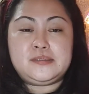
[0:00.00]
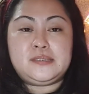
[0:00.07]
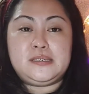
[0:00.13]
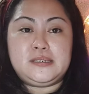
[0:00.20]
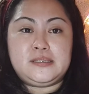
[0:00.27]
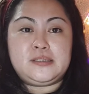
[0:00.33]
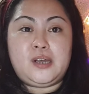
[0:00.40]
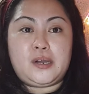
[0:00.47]

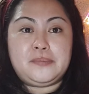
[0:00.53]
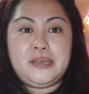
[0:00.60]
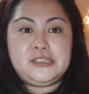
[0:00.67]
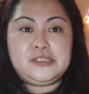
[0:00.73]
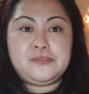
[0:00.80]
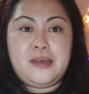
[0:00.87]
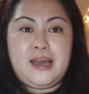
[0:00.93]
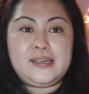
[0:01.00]
the
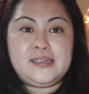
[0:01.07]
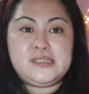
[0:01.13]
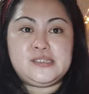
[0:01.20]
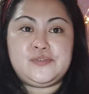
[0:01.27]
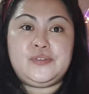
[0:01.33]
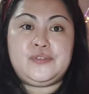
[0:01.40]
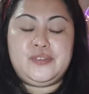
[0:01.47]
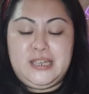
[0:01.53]
garbage bag is
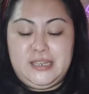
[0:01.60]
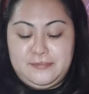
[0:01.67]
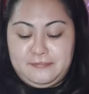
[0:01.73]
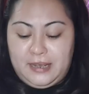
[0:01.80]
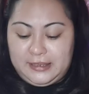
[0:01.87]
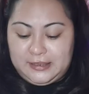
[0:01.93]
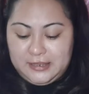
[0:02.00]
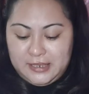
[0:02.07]
15
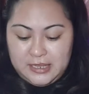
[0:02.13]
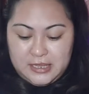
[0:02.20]
baht.